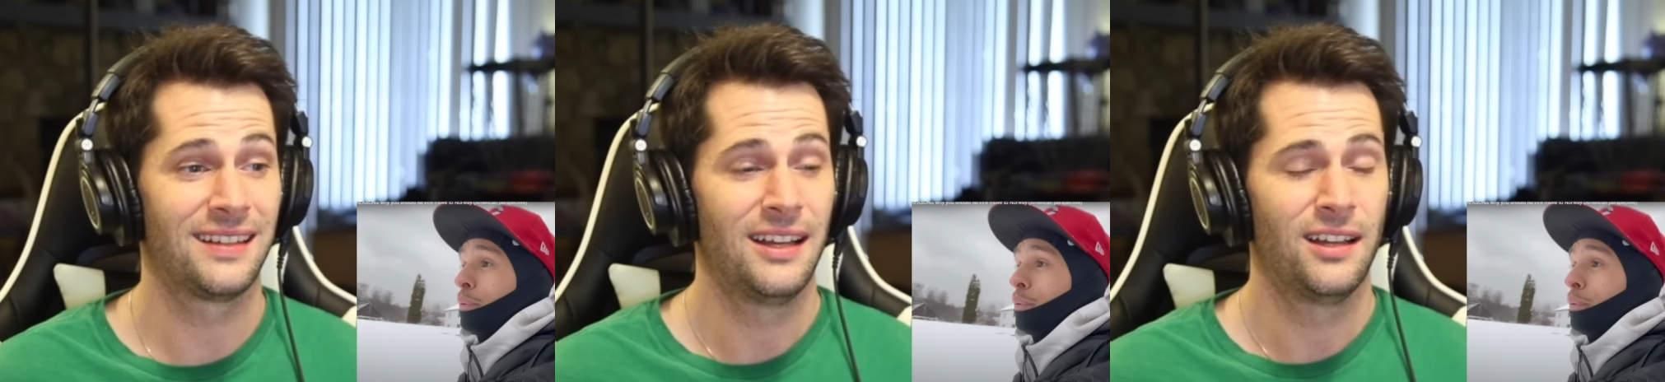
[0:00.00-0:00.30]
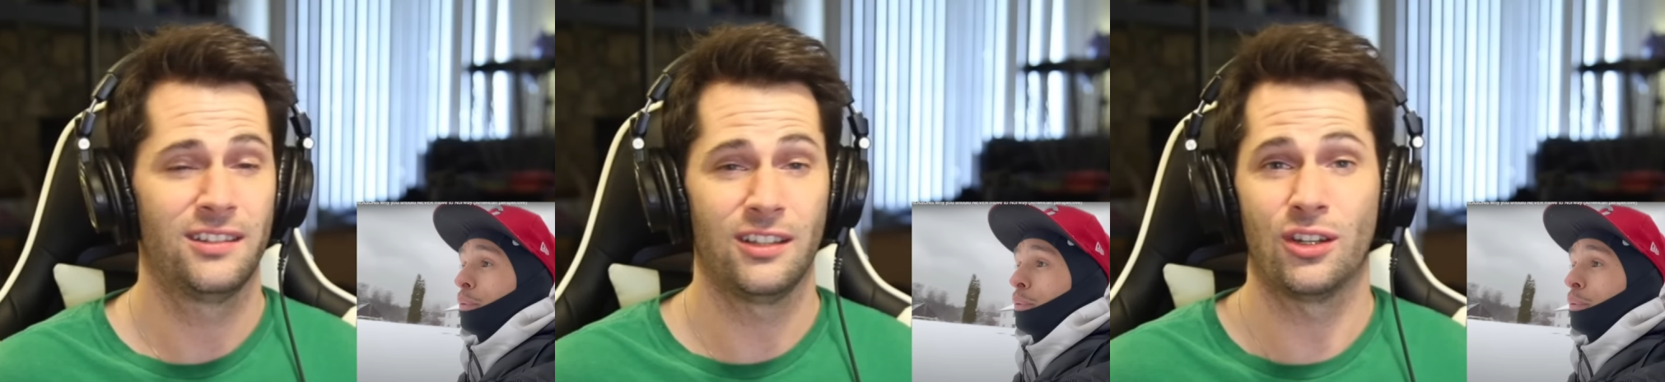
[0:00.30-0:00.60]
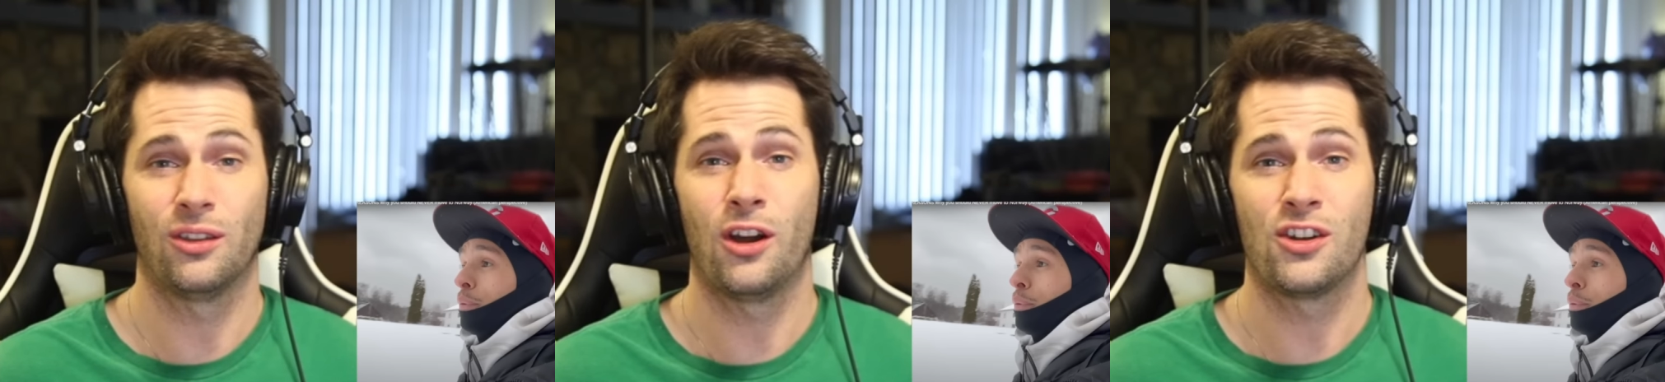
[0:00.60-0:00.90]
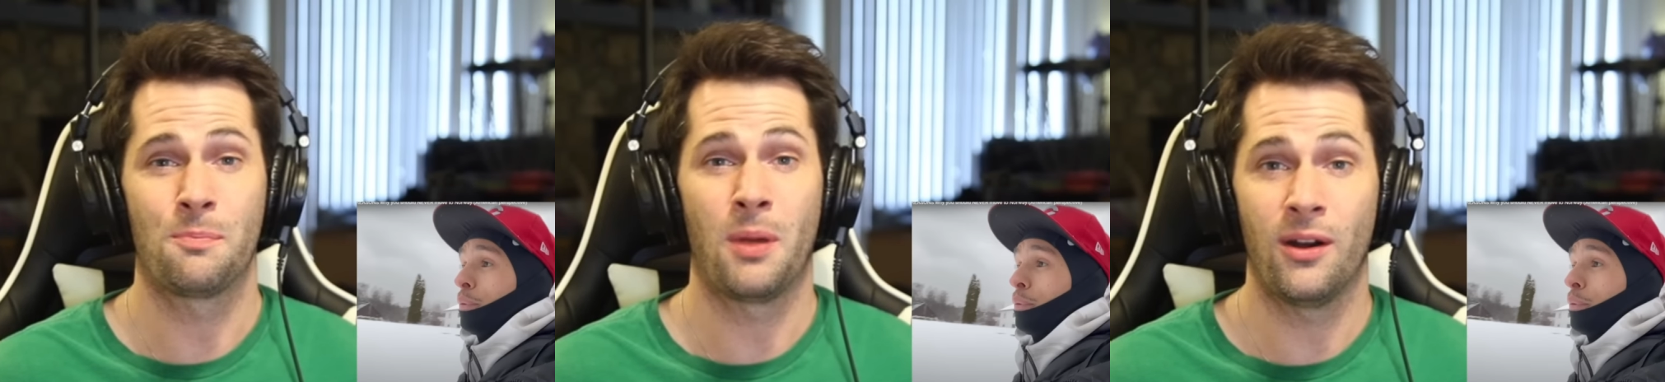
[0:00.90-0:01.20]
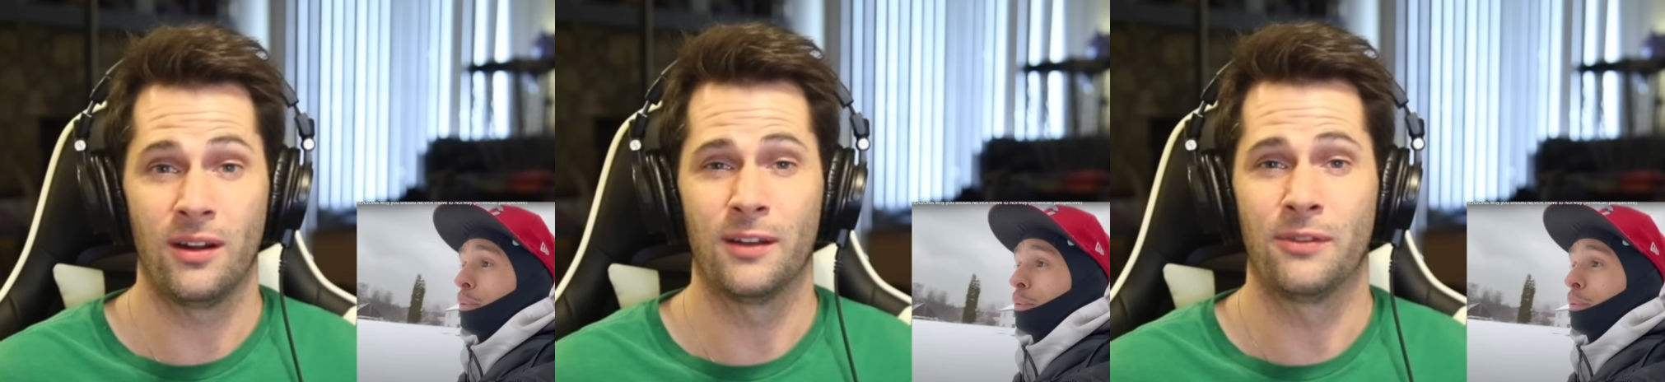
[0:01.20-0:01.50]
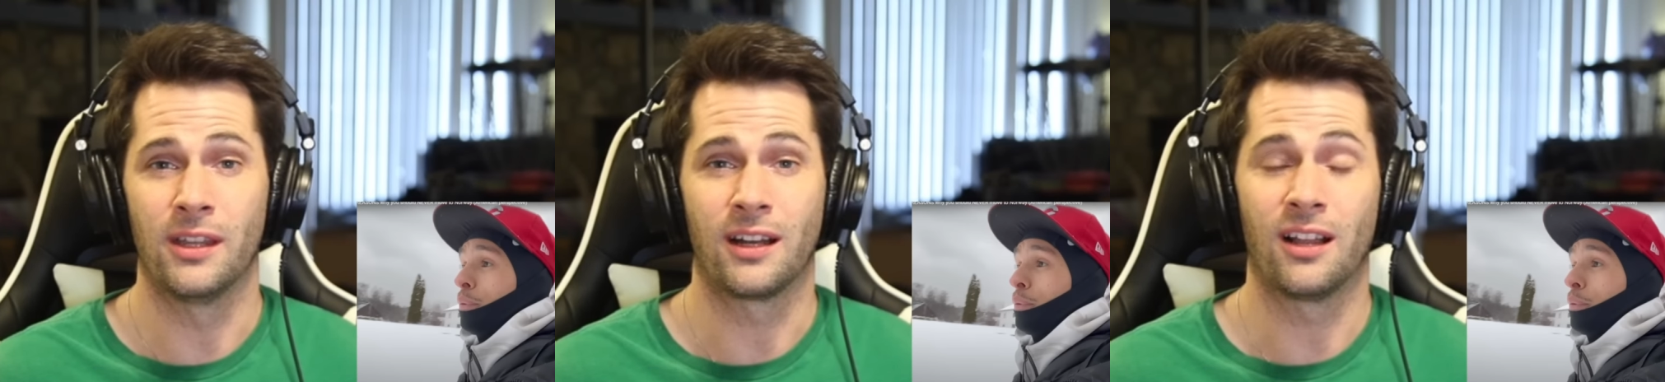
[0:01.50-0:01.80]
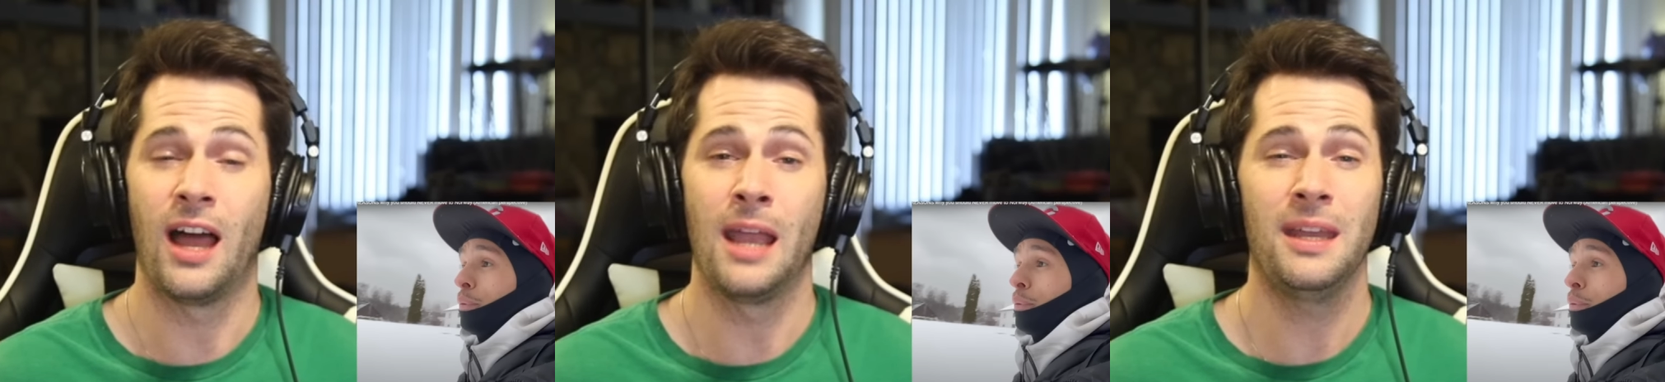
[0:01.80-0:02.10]
Speaker 1: such a large part of the
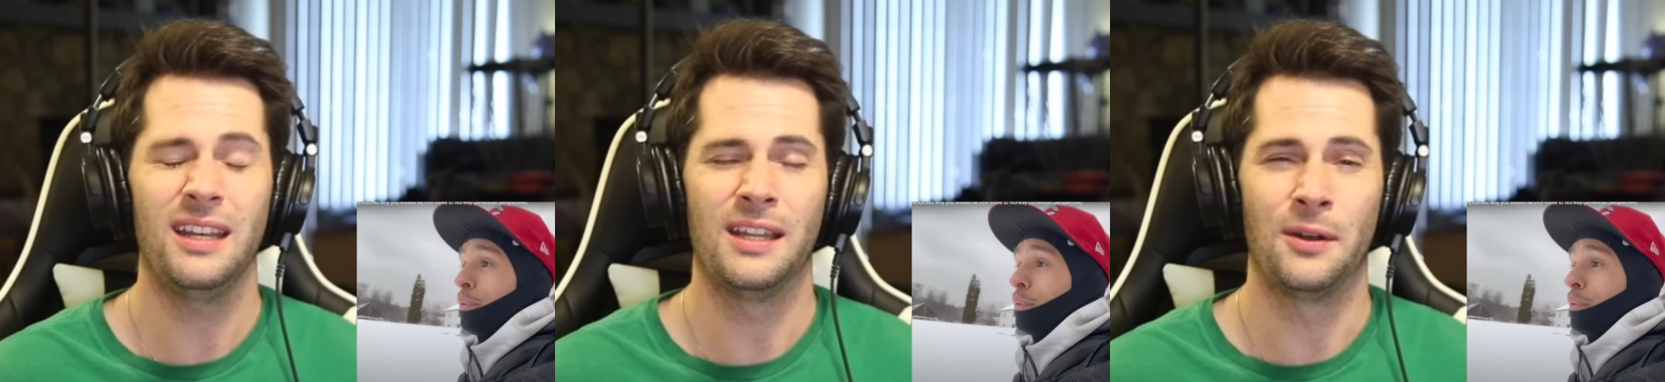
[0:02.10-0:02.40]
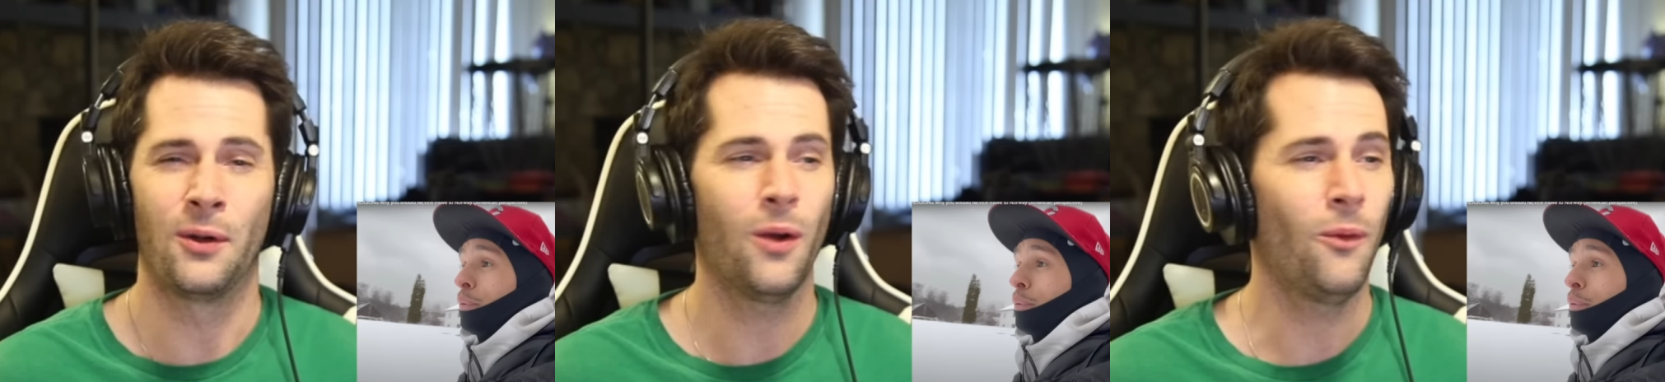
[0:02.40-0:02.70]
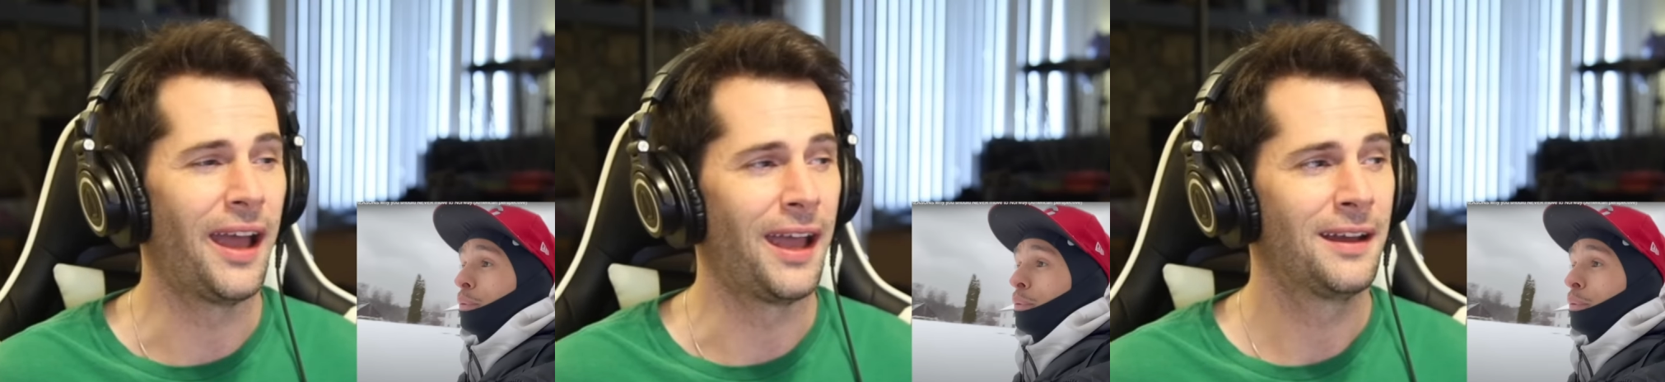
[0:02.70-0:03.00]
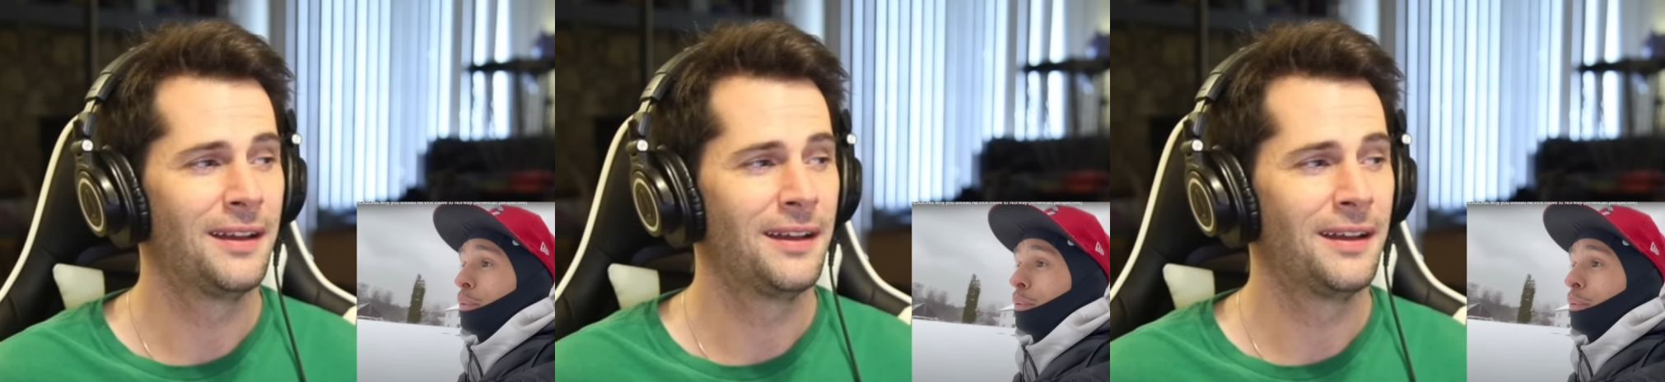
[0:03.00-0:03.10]
climate in Norway.